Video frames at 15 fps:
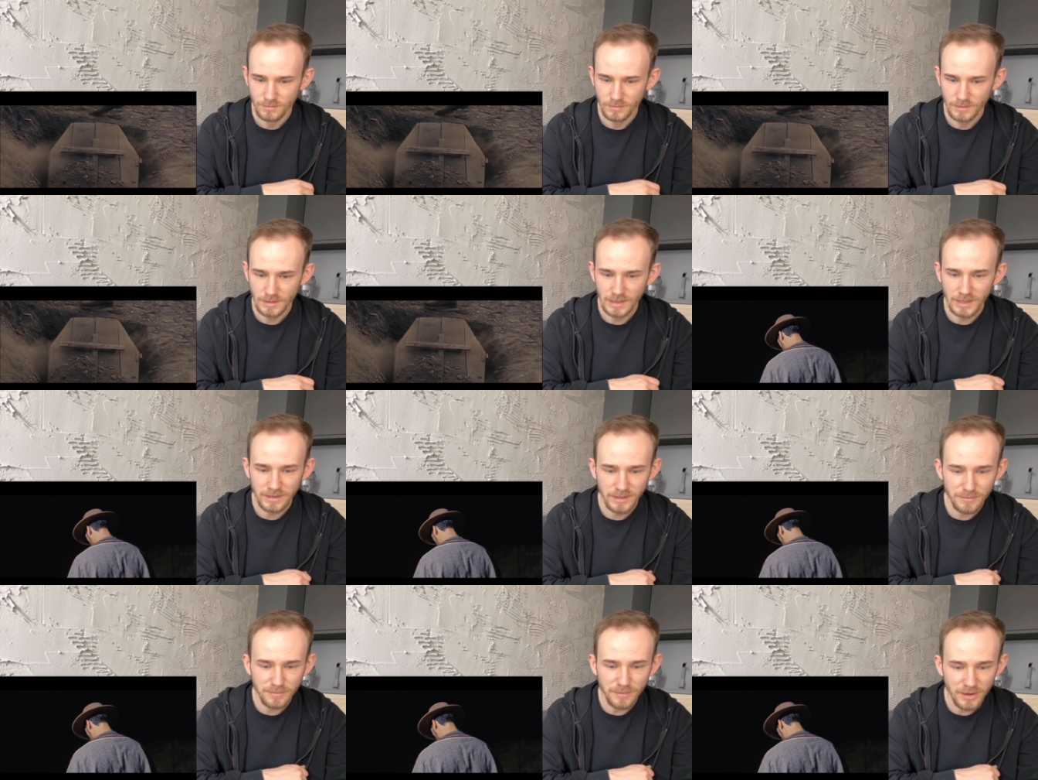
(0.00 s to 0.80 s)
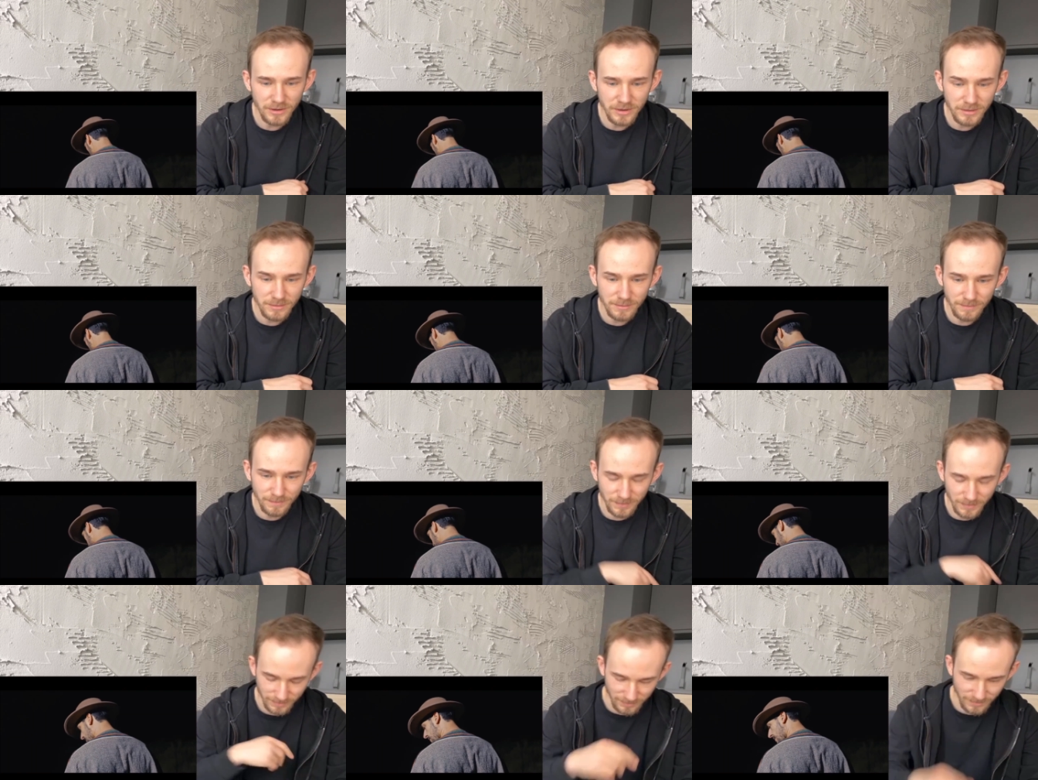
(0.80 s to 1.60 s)
Are they buried?
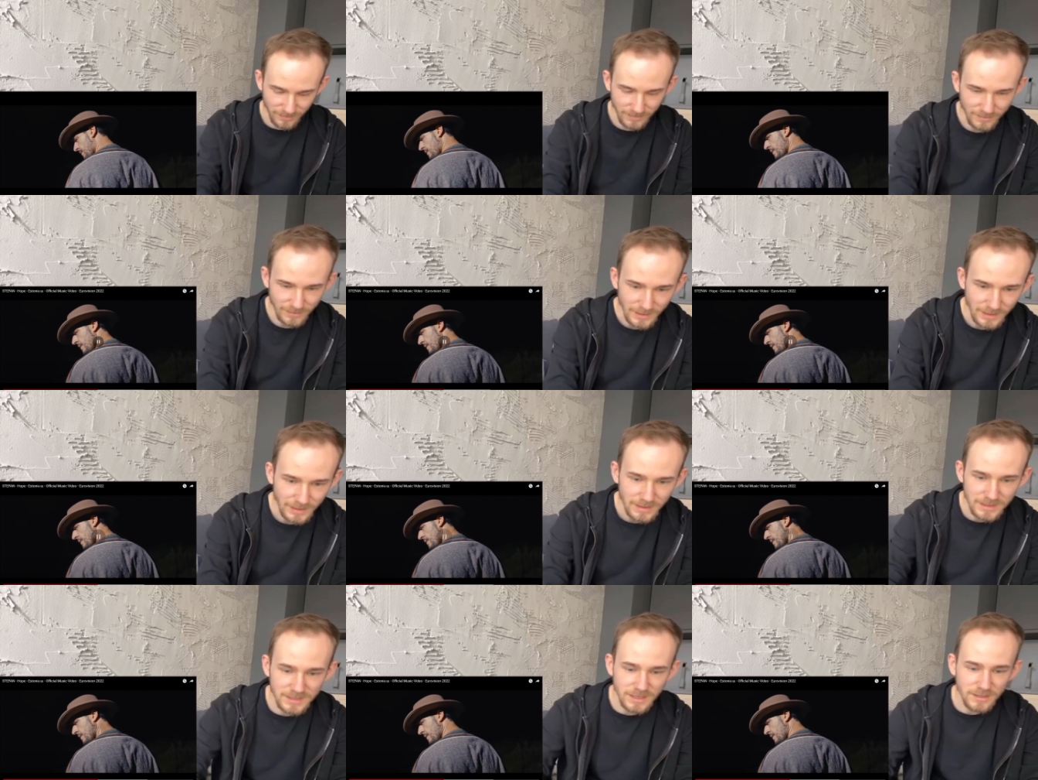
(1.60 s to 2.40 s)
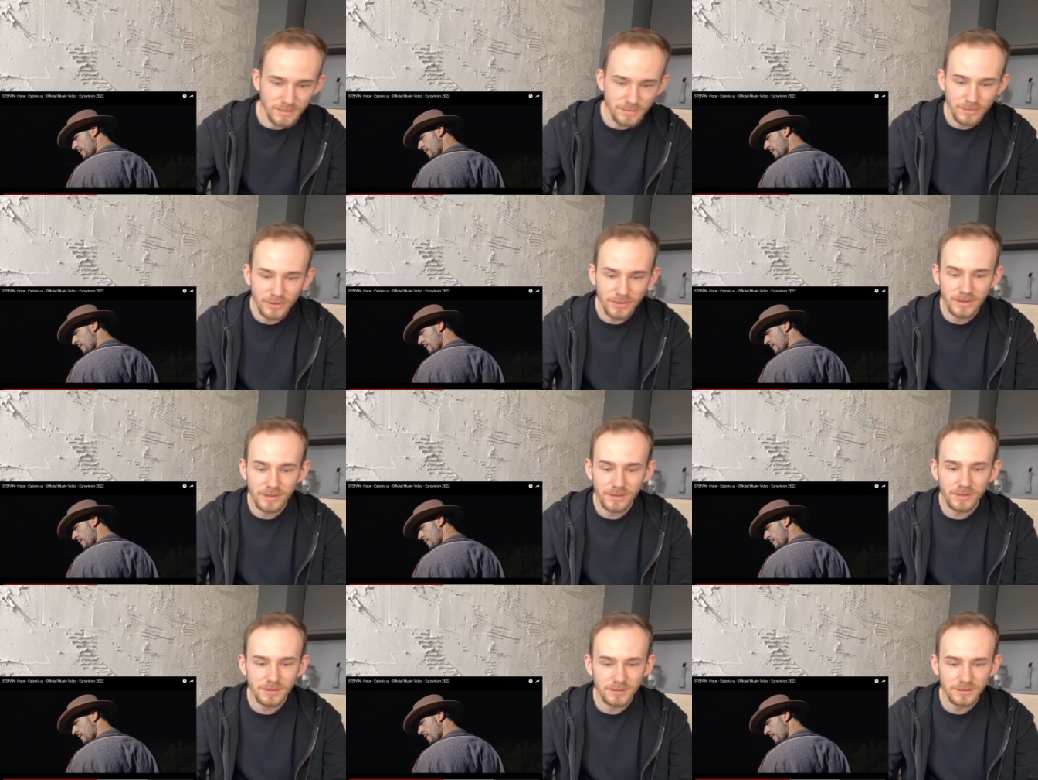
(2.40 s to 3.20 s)
Is that a
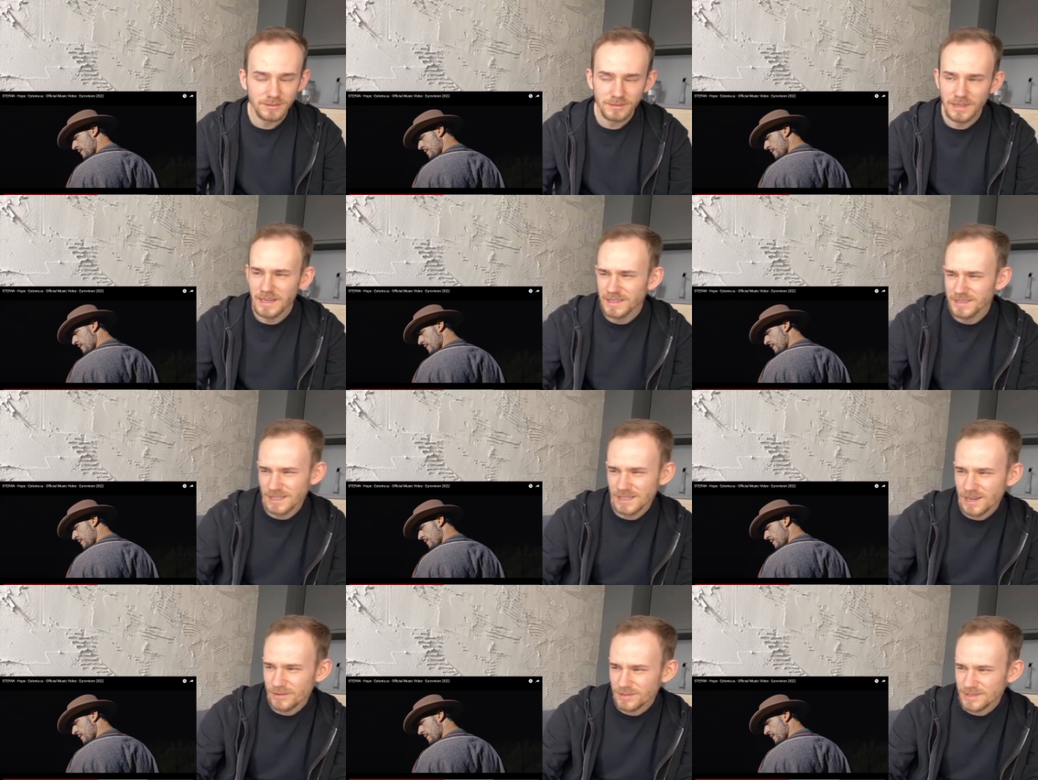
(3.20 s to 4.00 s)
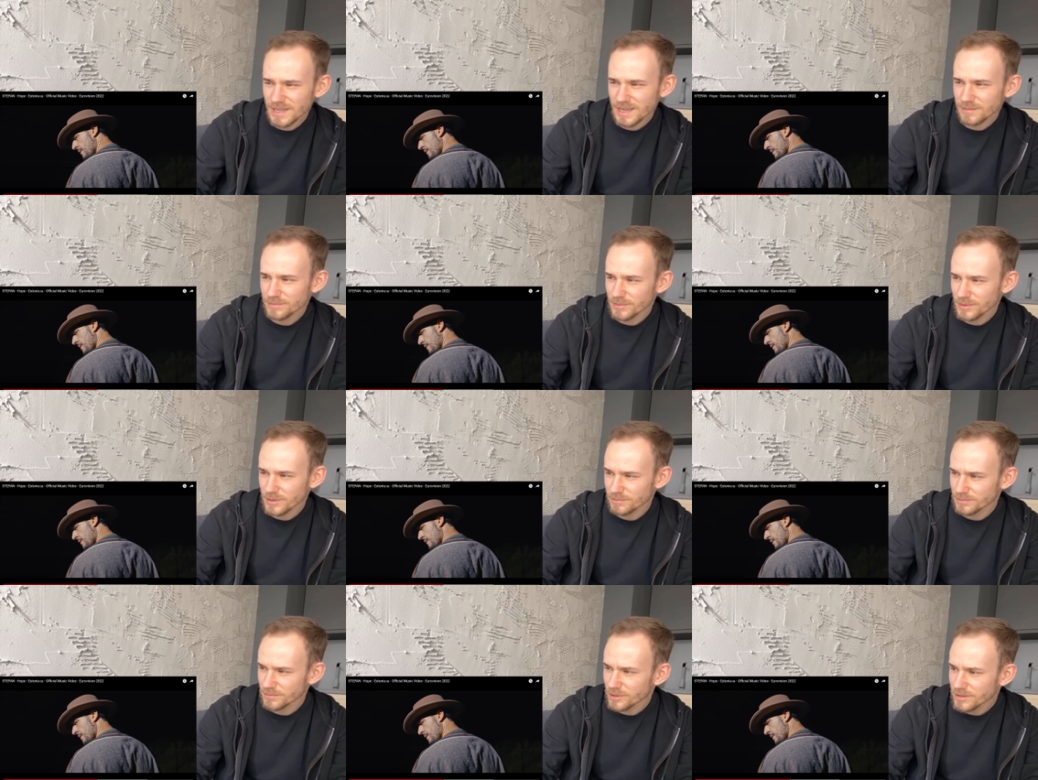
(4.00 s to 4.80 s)
burial? Is that how you say
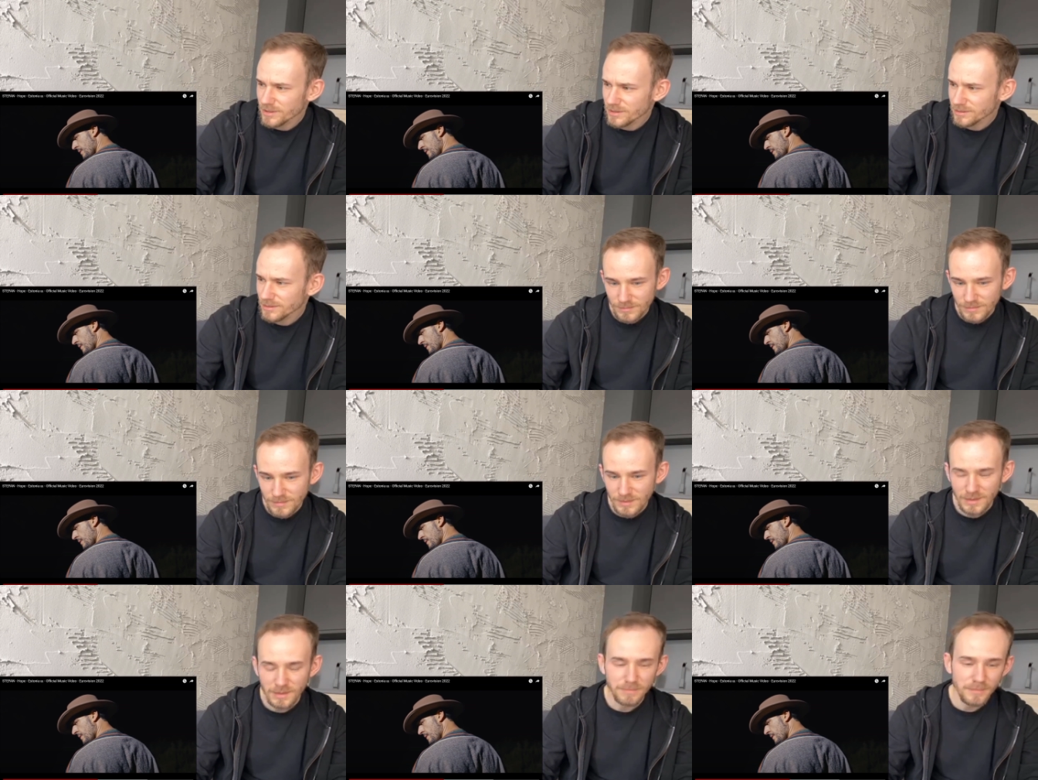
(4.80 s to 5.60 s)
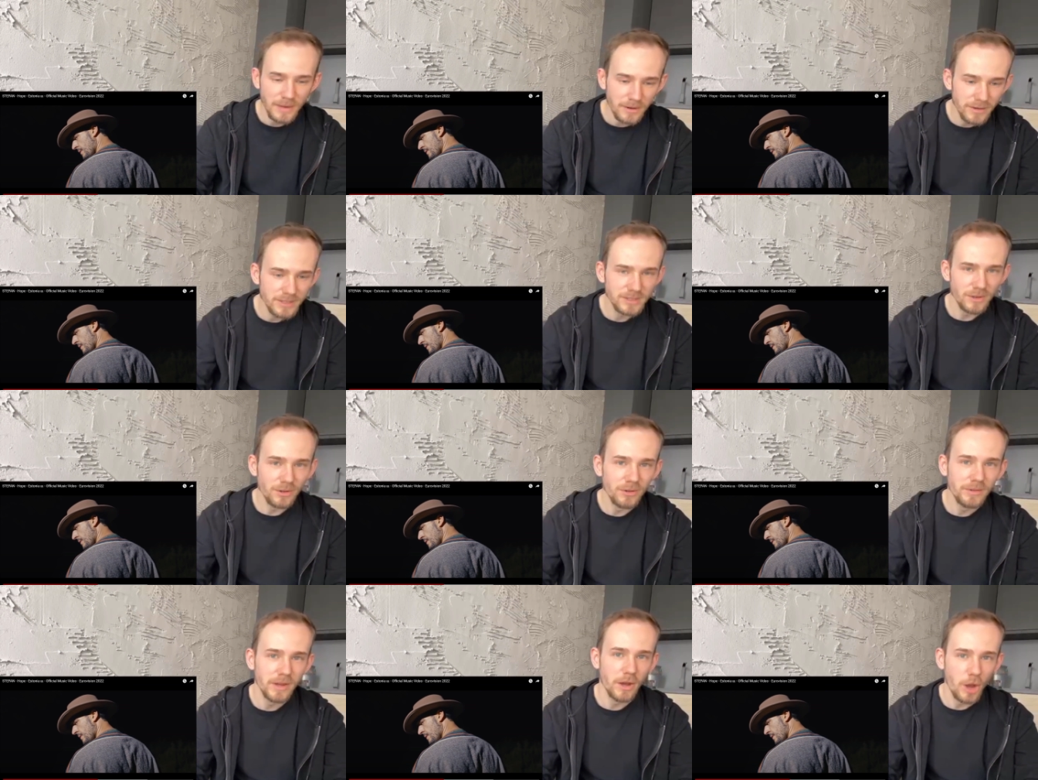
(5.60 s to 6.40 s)
it? Burial? They buried
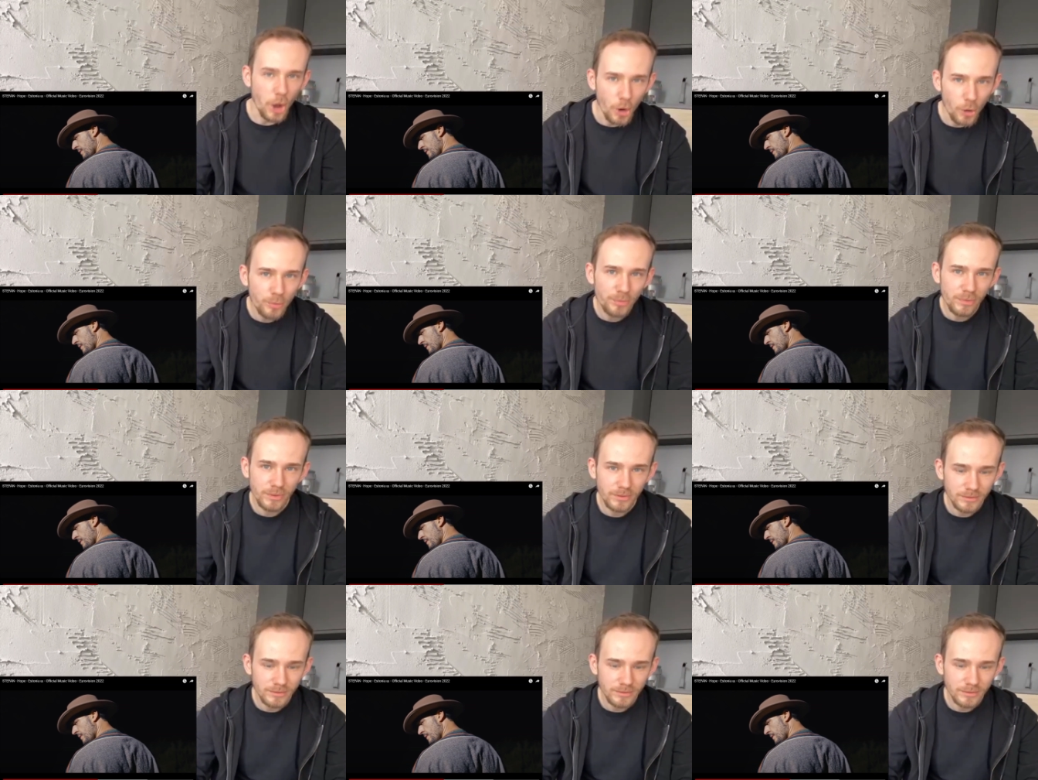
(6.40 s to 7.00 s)
all the hope?